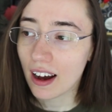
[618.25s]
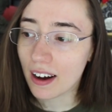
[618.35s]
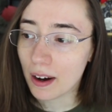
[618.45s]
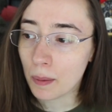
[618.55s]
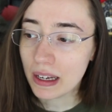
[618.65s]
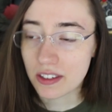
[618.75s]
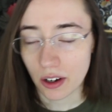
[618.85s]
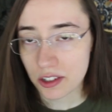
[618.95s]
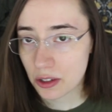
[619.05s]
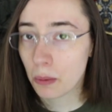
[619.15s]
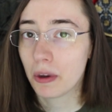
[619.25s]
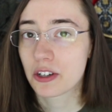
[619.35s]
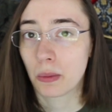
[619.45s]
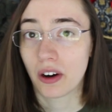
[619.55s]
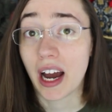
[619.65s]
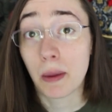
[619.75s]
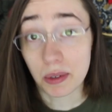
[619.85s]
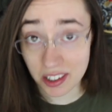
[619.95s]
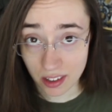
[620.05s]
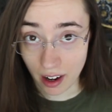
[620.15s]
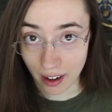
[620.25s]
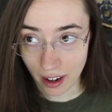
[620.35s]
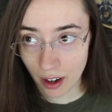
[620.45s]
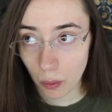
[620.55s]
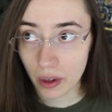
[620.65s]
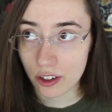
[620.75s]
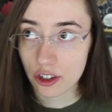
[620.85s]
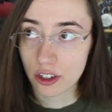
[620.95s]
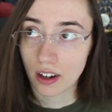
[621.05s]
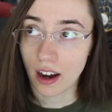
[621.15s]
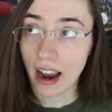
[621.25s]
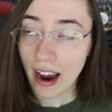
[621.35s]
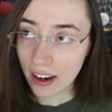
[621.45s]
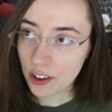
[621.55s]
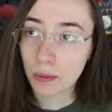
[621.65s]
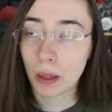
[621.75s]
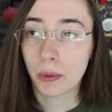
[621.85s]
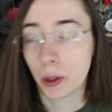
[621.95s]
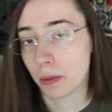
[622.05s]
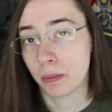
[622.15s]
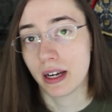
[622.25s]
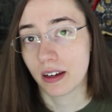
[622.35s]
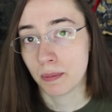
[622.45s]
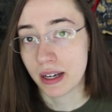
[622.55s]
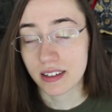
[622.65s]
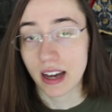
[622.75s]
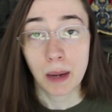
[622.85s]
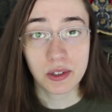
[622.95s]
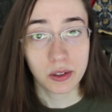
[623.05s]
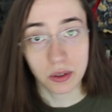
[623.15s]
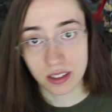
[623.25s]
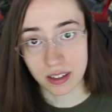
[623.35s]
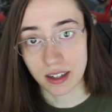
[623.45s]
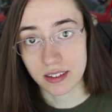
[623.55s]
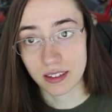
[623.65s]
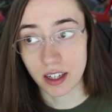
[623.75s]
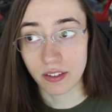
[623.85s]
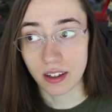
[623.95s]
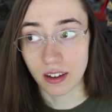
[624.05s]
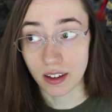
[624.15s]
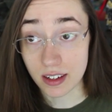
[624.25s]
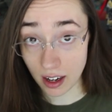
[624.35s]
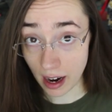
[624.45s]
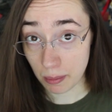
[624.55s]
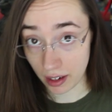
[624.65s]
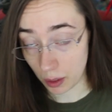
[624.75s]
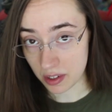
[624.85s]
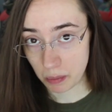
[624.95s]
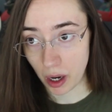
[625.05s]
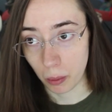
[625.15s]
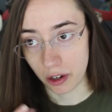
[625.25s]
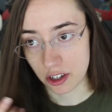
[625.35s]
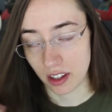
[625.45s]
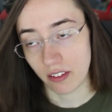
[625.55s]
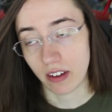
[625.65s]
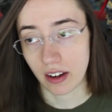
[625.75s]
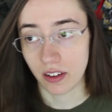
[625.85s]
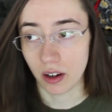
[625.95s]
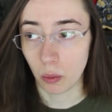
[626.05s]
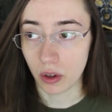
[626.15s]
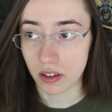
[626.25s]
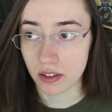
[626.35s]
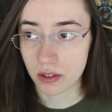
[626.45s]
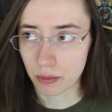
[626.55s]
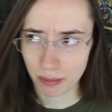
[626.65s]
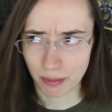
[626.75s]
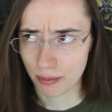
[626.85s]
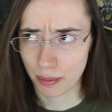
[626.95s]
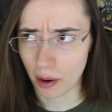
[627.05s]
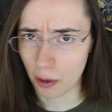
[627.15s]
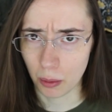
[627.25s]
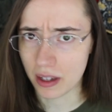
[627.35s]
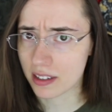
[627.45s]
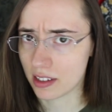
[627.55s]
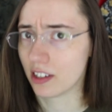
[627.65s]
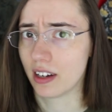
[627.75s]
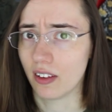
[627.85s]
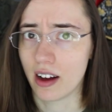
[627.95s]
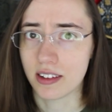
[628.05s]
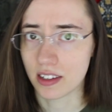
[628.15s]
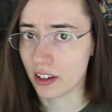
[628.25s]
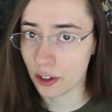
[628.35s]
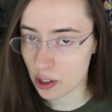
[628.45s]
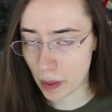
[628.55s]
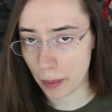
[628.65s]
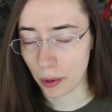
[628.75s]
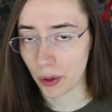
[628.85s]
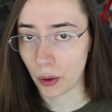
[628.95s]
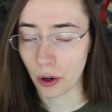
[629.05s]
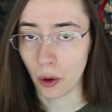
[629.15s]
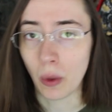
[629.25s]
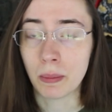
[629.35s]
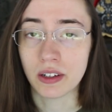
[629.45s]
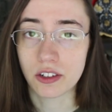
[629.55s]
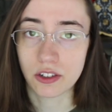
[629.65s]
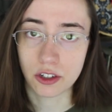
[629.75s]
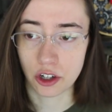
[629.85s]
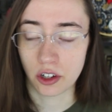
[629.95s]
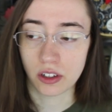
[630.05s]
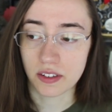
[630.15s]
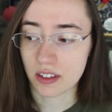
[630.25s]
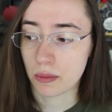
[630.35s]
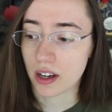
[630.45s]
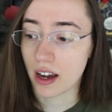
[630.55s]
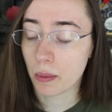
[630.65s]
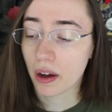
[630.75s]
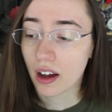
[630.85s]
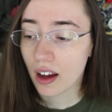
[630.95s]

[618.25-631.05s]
Um, it's also much more episodic, which I hadn't remembered make, makes absolute sense given the time that it was published and the fact that it was probably serialized in a newspaper or a women's journal of some type.